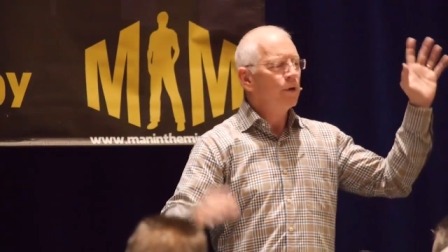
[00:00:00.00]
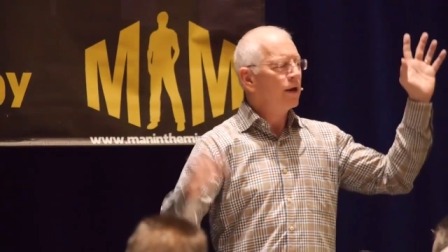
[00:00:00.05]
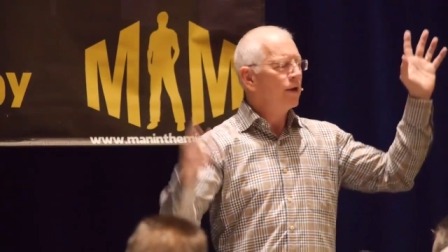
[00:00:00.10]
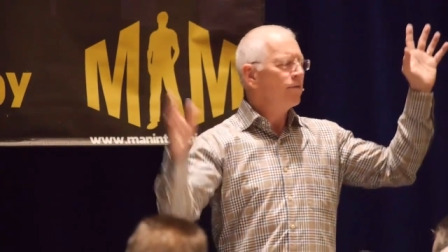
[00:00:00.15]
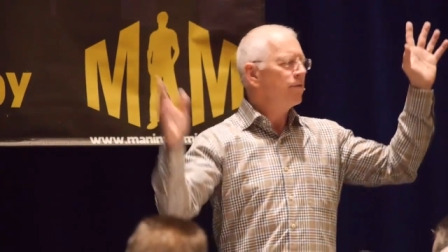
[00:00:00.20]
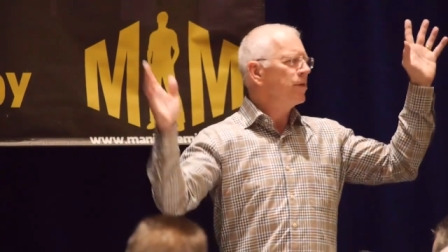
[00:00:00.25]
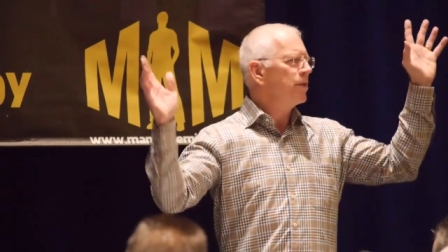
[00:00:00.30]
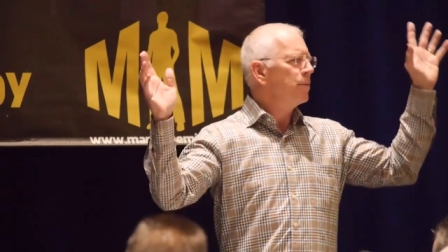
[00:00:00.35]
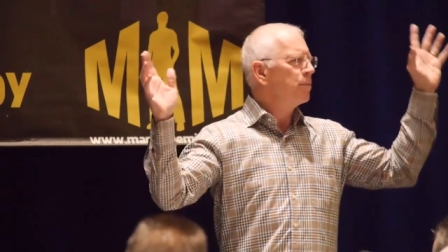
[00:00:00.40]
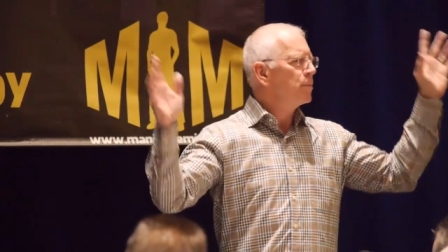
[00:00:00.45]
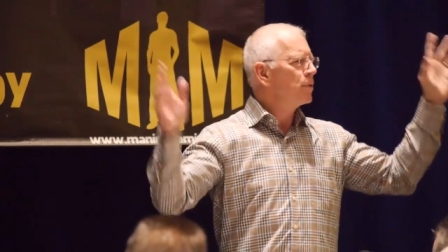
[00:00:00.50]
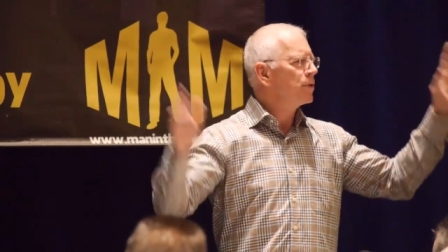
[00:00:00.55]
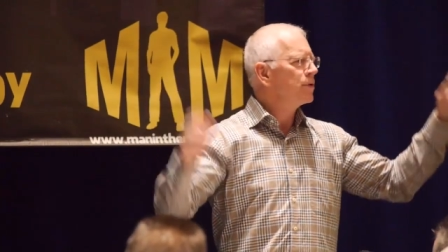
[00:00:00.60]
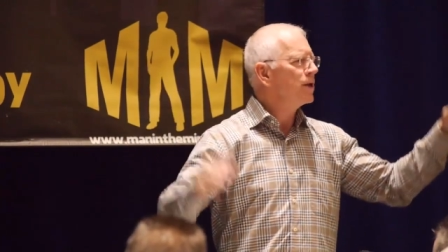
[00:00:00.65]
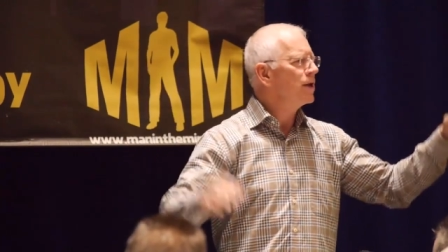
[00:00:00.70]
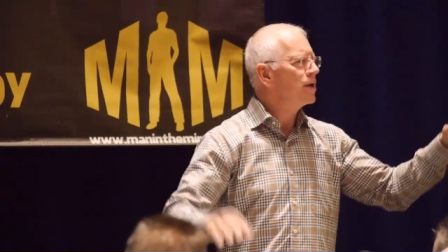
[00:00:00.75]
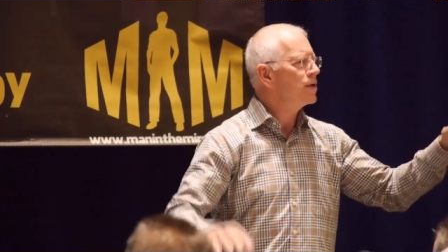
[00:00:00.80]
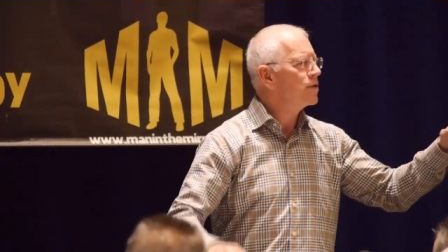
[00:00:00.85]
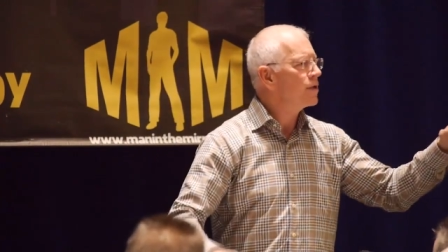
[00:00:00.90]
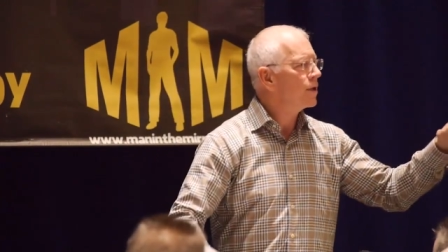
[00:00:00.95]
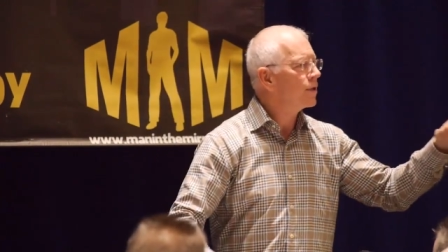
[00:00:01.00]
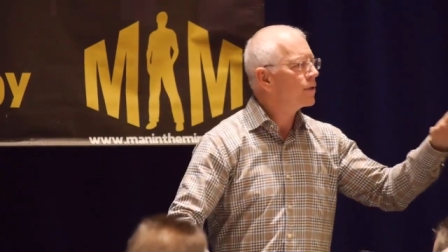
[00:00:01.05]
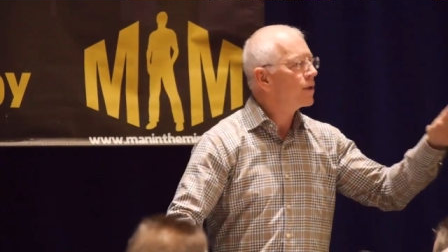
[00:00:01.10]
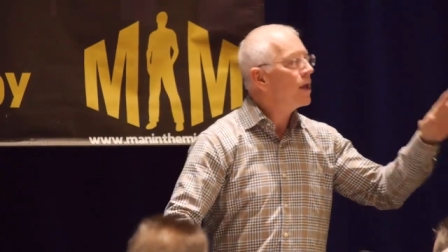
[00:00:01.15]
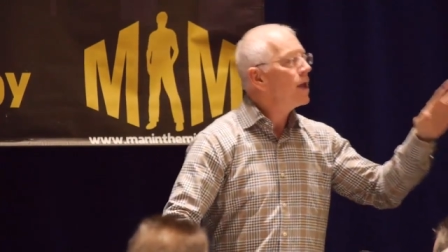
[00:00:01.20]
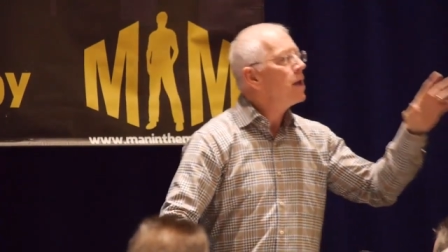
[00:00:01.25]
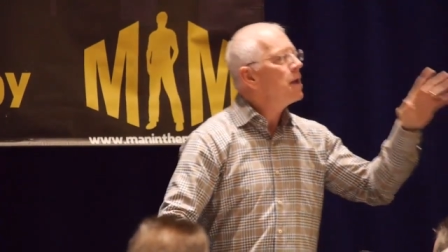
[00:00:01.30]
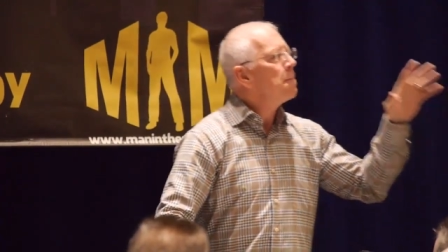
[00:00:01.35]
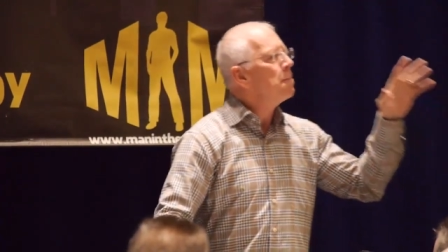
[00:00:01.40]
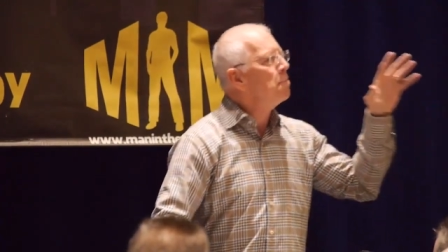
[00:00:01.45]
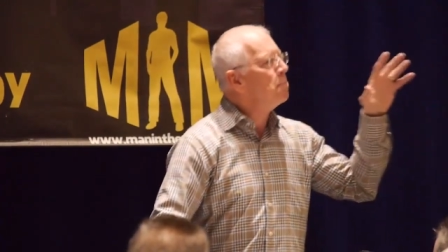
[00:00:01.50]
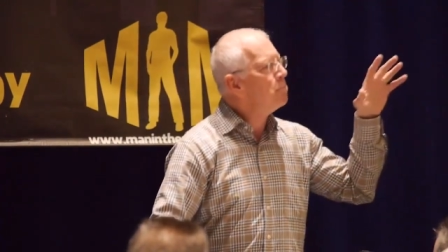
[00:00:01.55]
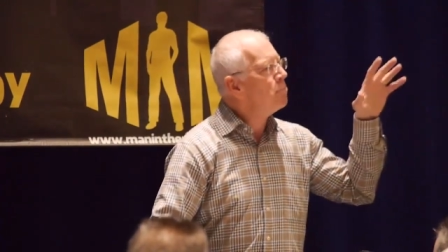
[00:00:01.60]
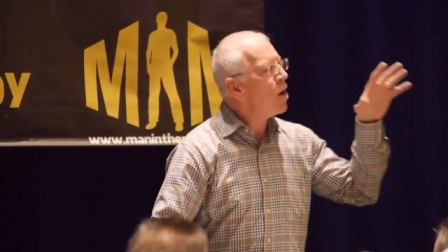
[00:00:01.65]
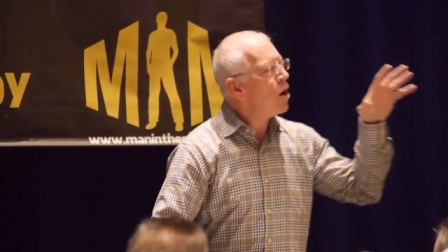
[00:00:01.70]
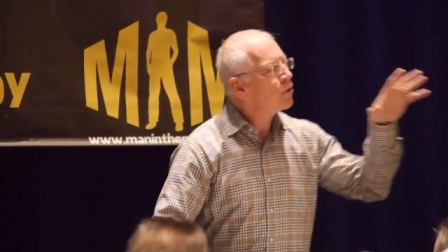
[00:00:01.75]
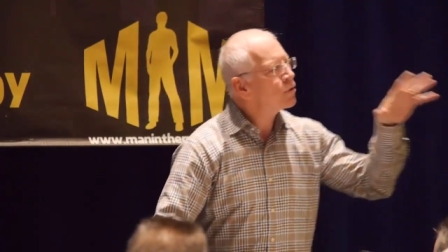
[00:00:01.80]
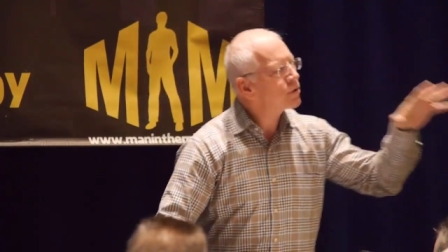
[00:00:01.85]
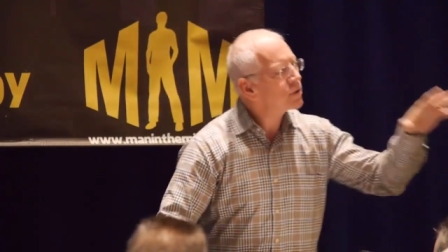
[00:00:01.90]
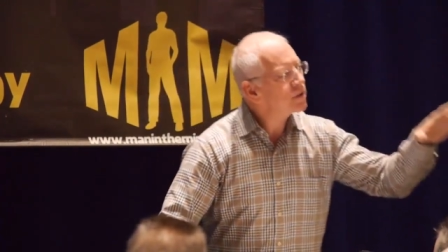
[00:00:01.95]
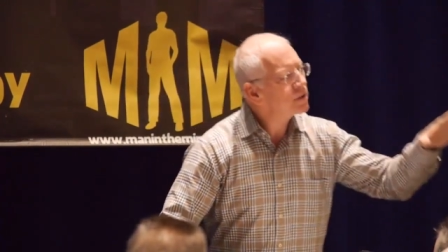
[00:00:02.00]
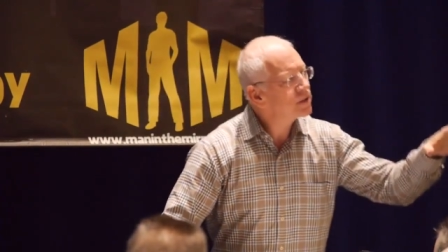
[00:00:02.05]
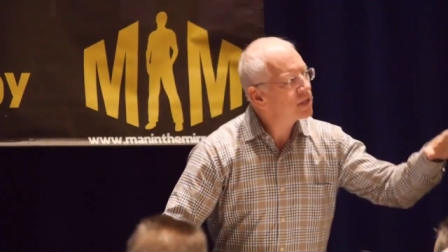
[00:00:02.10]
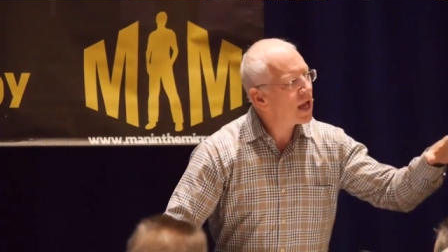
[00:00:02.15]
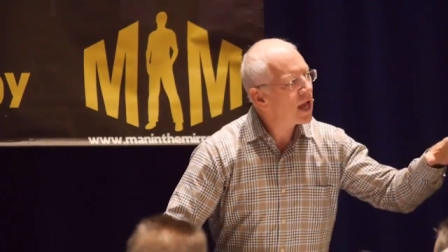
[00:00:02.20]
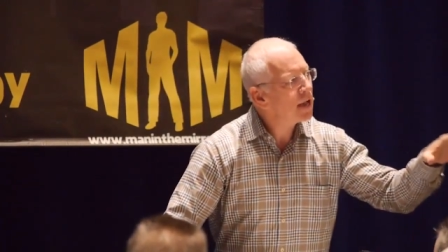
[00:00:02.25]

whatever the percentage is, most of the